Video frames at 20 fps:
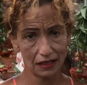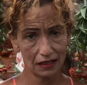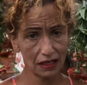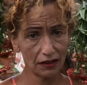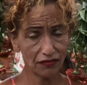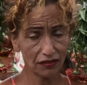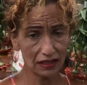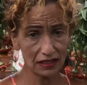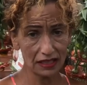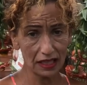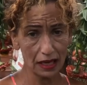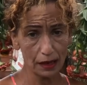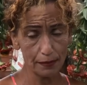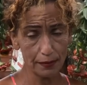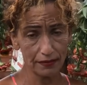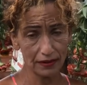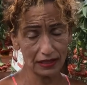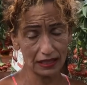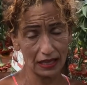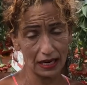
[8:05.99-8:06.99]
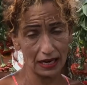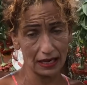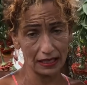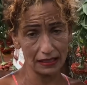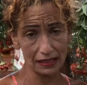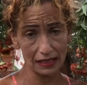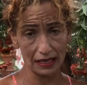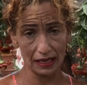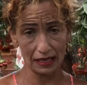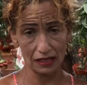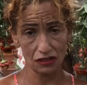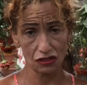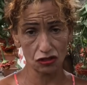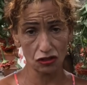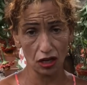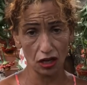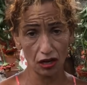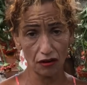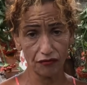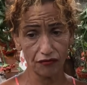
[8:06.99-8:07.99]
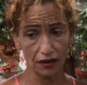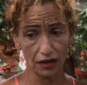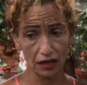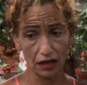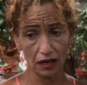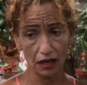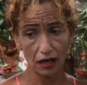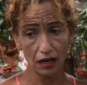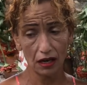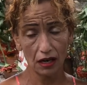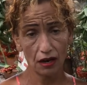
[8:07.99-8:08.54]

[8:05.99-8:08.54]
Different type of fertilizer like a sulfur,